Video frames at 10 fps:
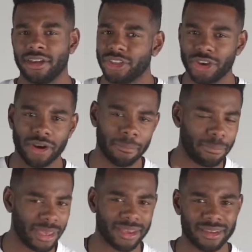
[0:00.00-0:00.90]
Your
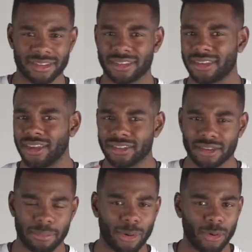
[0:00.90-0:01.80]
biggest
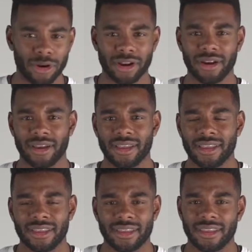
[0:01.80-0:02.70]

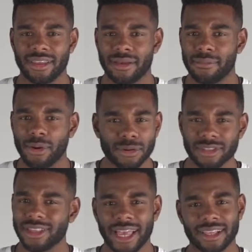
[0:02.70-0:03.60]
supporter
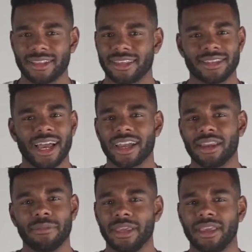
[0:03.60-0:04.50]
most likely is not
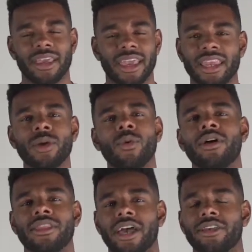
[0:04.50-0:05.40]
going to be
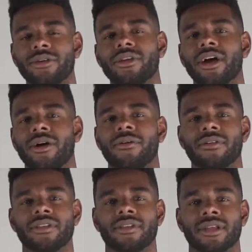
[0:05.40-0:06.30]
anyone that you know.
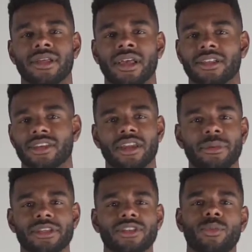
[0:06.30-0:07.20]
It's going to
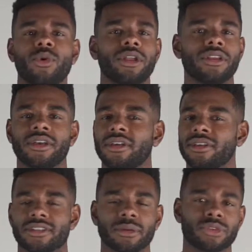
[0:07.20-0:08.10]
be
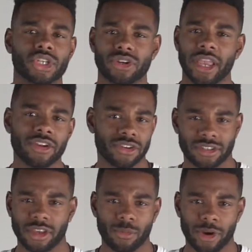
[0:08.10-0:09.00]
some stranger
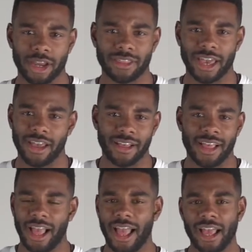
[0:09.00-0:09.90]
somewhere
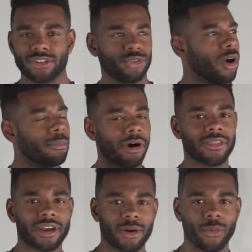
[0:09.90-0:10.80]
that has you up
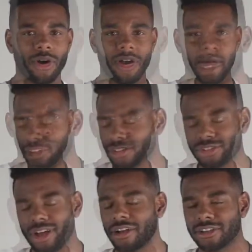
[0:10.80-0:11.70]
on their wall. Your
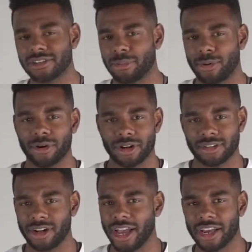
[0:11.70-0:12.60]
strongest supporters
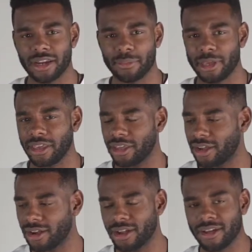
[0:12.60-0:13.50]
are not going to be
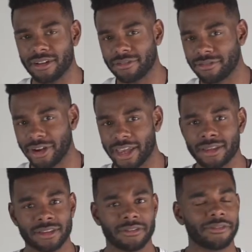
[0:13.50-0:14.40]
your
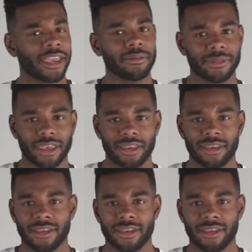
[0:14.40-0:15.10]
friends and family.